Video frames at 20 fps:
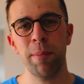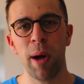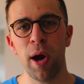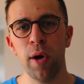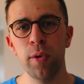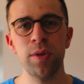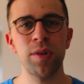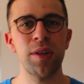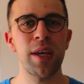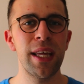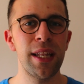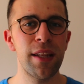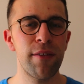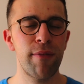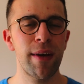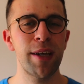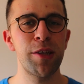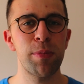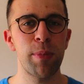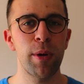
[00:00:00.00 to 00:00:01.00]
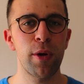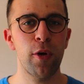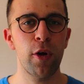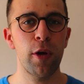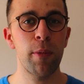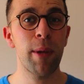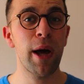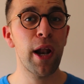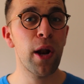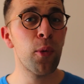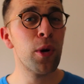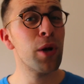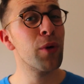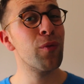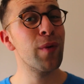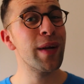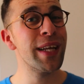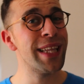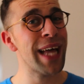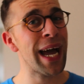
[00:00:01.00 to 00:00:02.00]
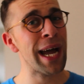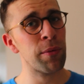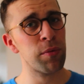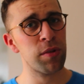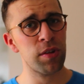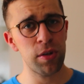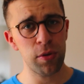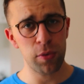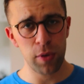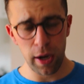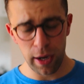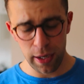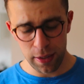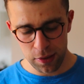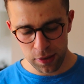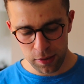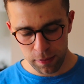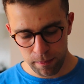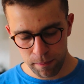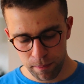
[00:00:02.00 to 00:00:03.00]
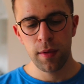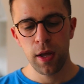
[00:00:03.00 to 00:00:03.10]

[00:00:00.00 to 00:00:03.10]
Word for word: post in the Facebook group, and I want to read that out to you guys.